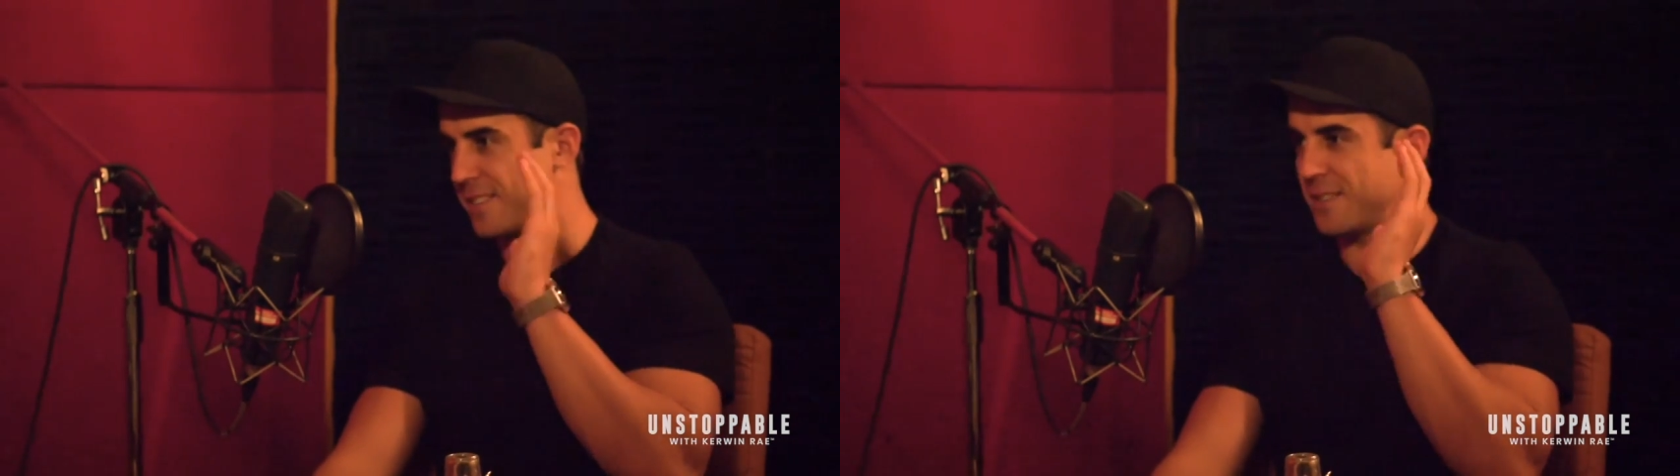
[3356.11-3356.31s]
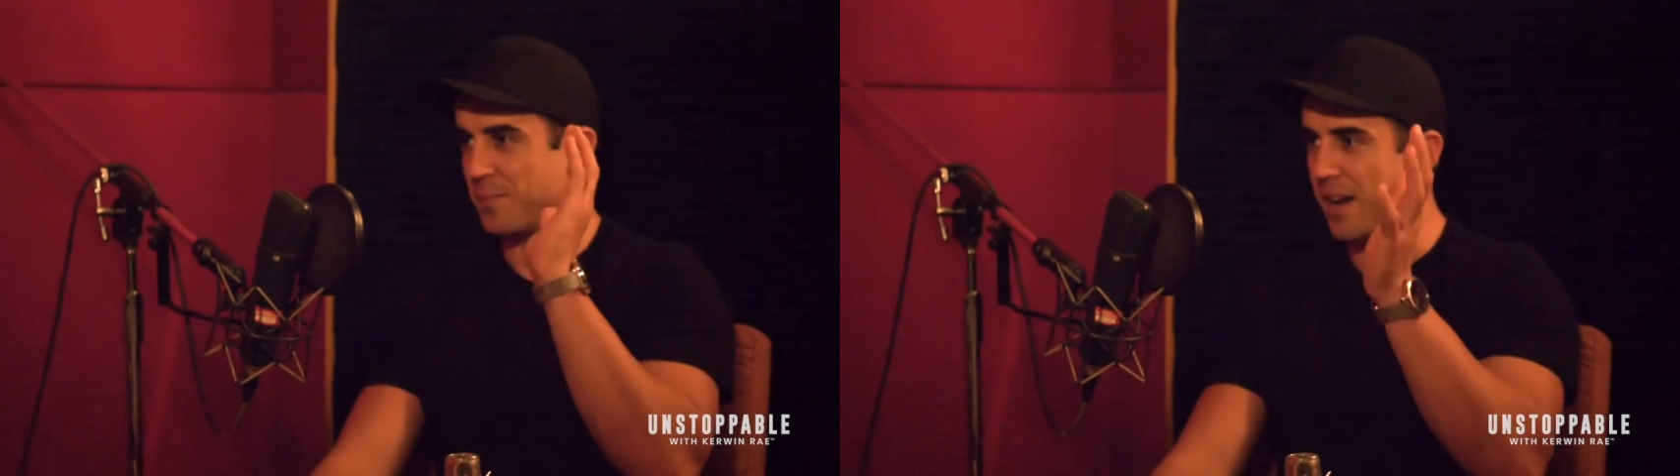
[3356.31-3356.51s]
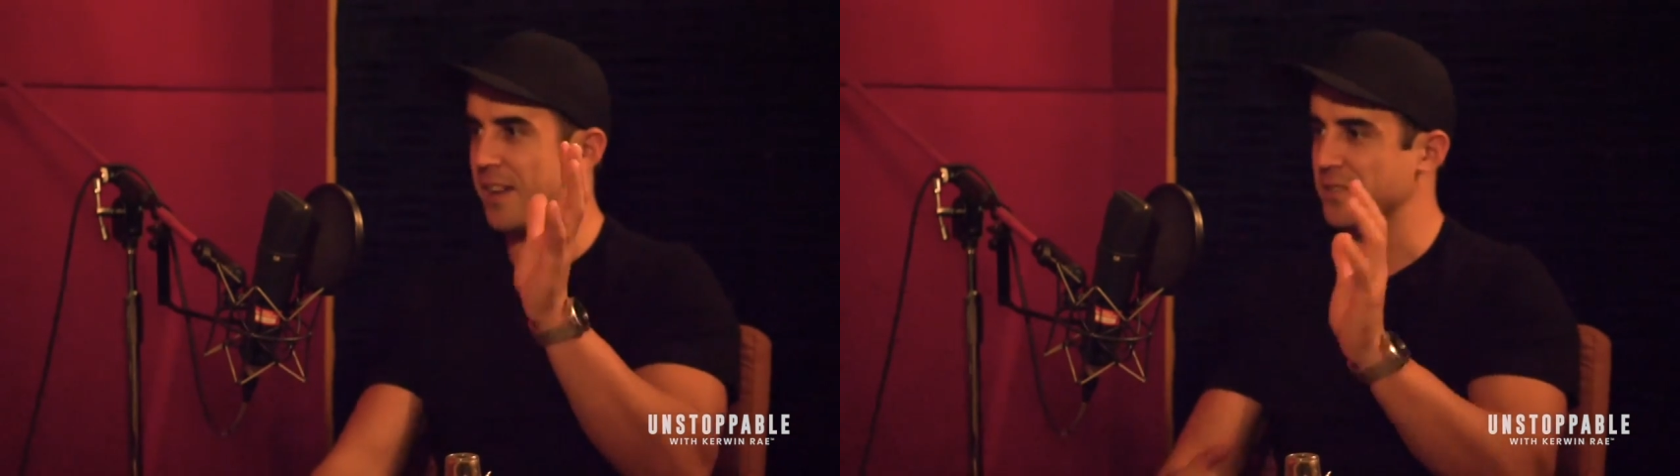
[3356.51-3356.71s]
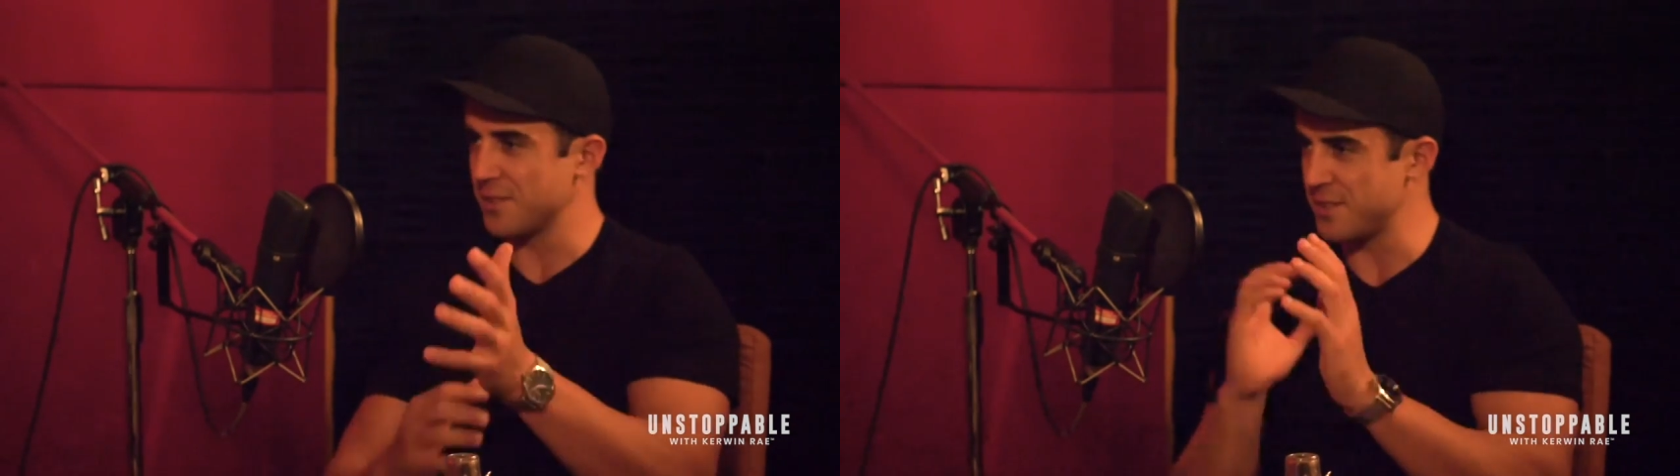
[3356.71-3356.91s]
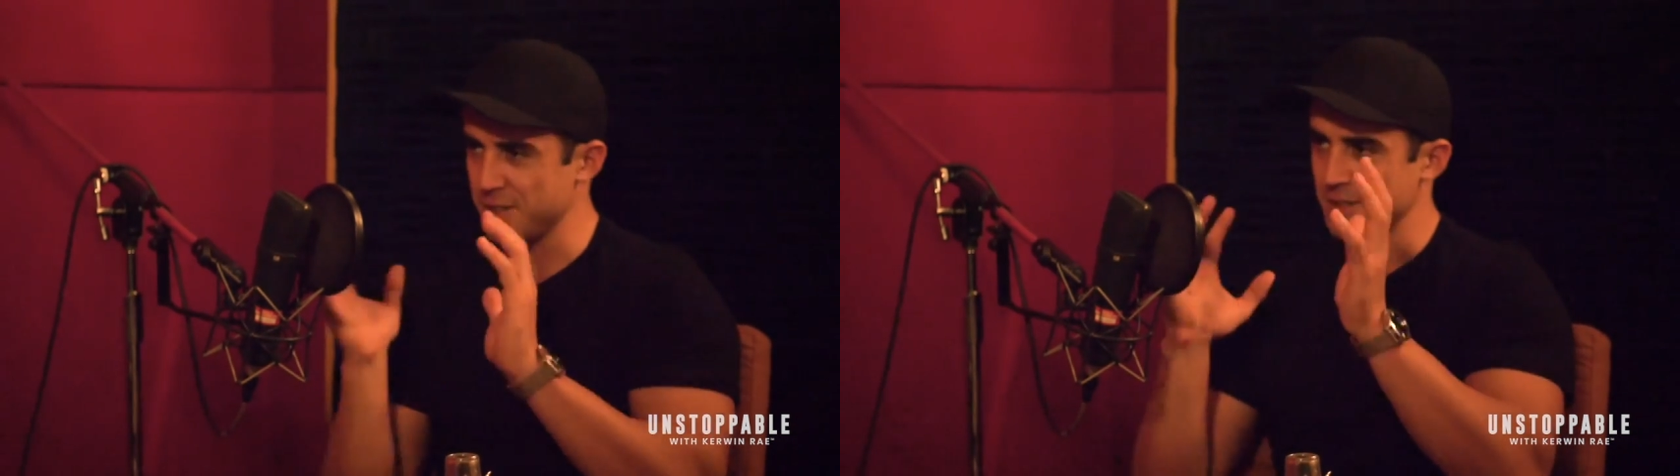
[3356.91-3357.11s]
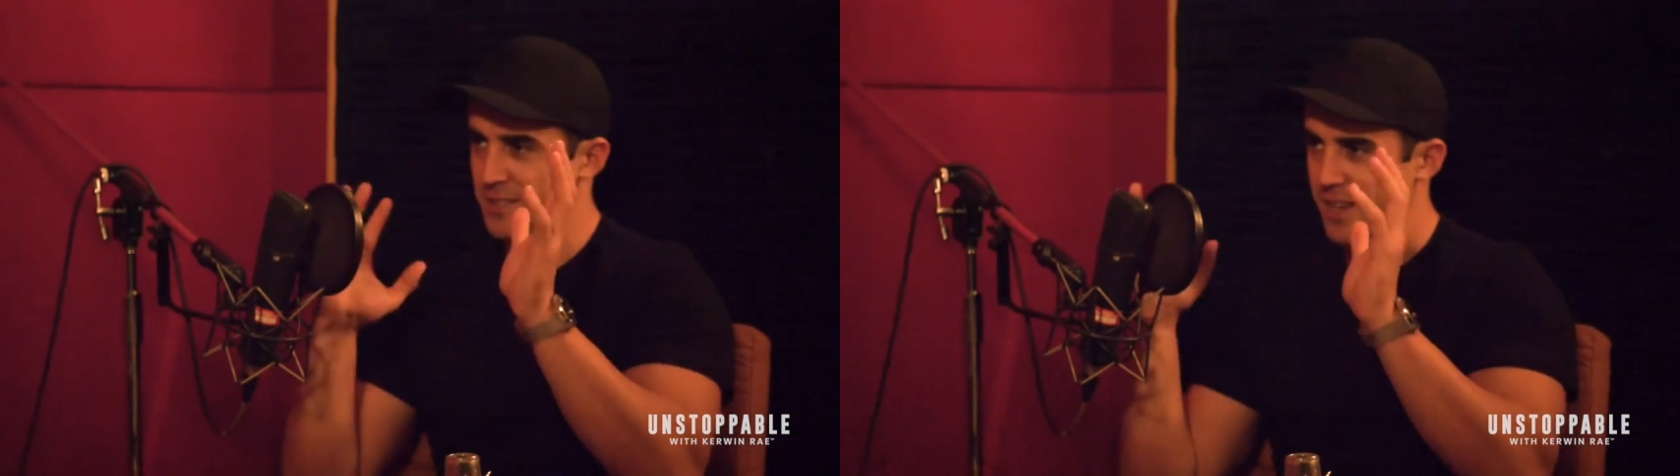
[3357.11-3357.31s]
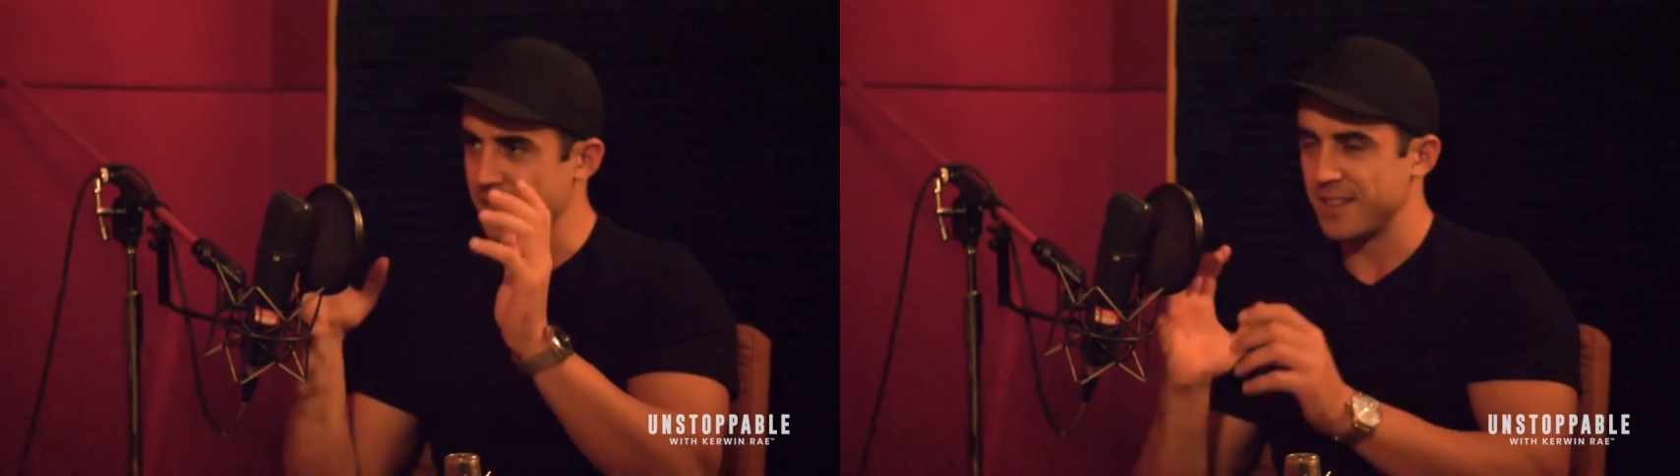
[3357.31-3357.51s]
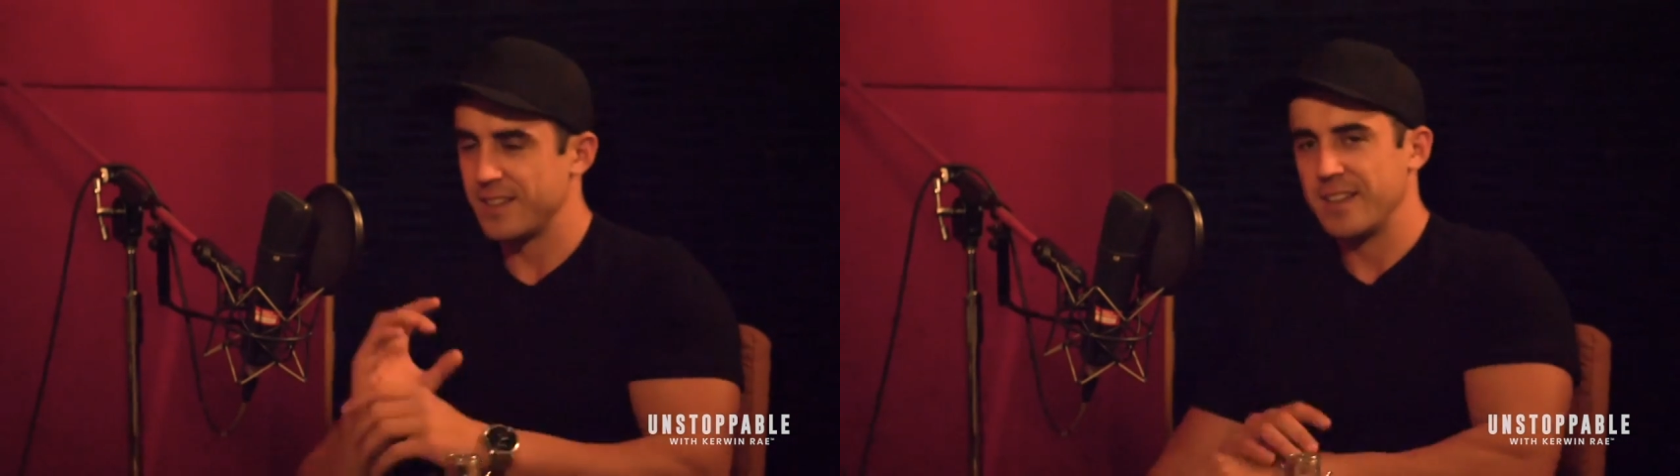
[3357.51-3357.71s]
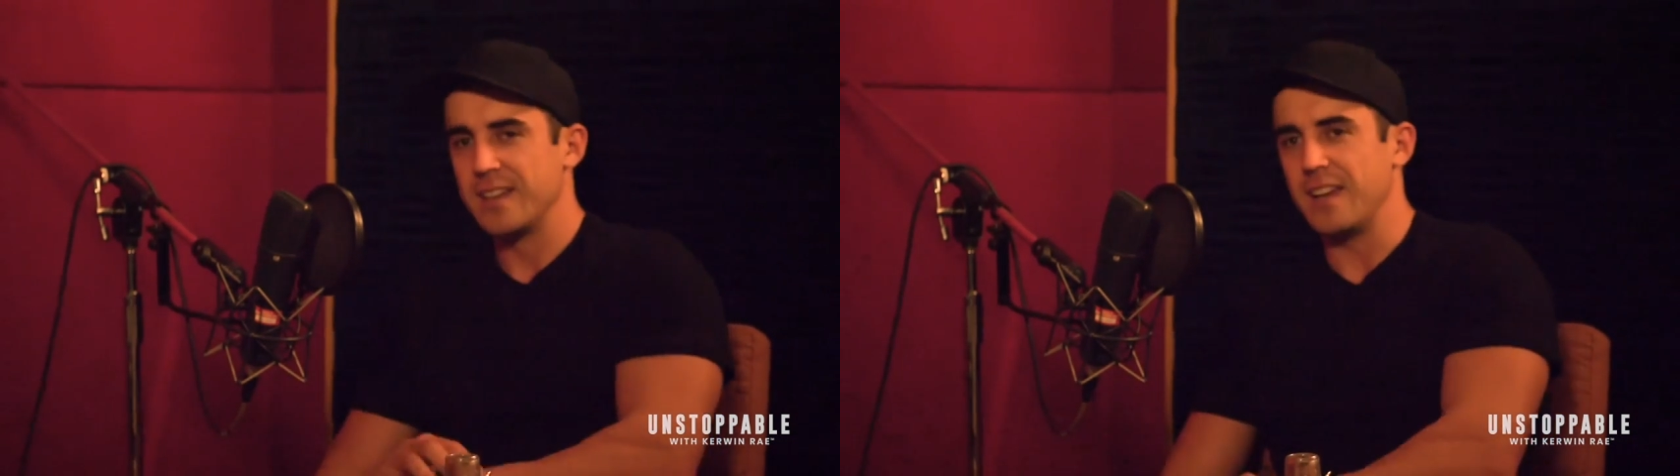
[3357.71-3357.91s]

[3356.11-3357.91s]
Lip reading: nasty, bad choice, you could say.